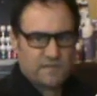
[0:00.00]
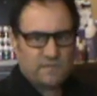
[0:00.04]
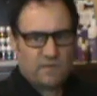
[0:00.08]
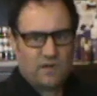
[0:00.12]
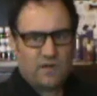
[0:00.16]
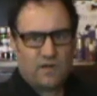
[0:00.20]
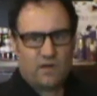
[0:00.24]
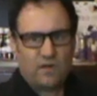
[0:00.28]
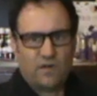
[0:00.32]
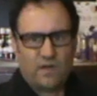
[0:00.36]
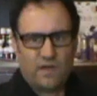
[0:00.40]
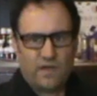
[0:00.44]

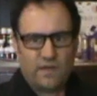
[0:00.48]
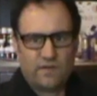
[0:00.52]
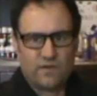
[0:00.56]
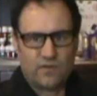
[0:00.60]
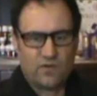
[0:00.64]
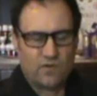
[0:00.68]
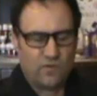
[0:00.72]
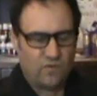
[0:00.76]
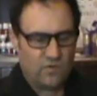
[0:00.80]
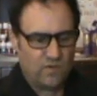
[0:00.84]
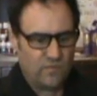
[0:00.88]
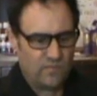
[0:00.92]
my iron
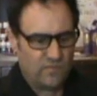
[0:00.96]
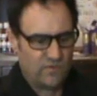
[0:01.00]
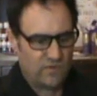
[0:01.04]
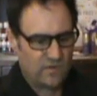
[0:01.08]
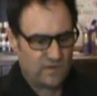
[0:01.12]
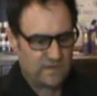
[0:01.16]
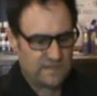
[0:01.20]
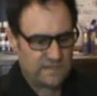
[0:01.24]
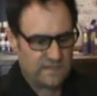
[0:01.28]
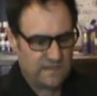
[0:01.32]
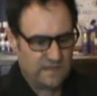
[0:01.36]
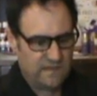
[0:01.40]
corn
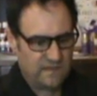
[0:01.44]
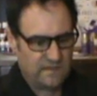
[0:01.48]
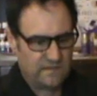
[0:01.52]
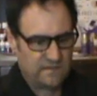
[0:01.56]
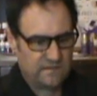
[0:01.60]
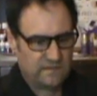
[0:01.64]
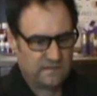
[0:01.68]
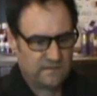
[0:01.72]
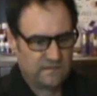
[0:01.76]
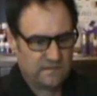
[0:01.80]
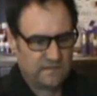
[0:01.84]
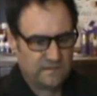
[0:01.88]
box here.
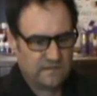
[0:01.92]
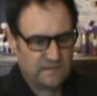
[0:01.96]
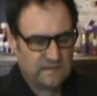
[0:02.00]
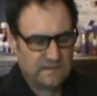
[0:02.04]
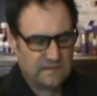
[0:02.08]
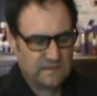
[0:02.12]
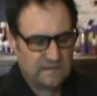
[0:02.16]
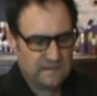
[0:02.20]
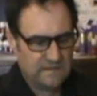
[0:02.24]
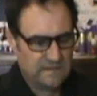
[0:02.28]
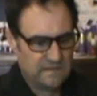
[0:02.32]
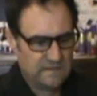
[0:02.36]

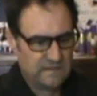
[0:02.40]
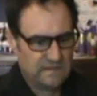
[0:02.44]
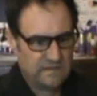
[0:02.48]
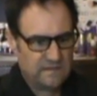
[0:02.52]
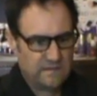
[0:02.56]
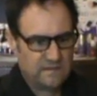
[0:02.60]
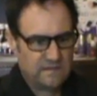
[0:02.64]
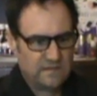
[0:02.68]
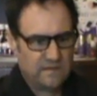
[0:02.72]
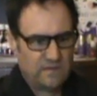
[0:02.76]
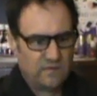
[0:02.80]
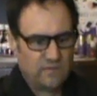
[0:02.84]

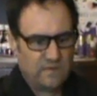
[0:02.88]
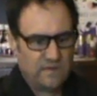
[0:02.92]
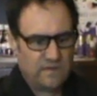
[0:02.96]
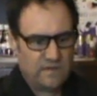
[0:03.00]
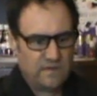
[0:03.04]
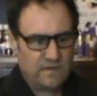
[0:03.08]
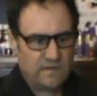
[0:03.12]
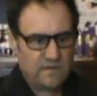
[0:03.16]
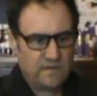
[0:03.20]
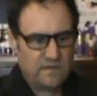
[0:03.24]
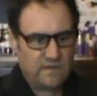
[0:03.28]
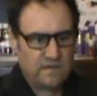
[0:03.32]
There we
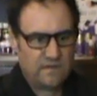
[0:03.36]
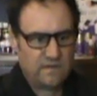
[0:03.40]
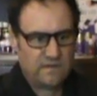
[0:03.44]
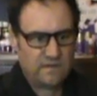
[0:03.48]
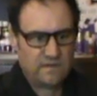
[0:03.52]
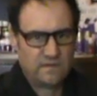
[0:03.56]
go.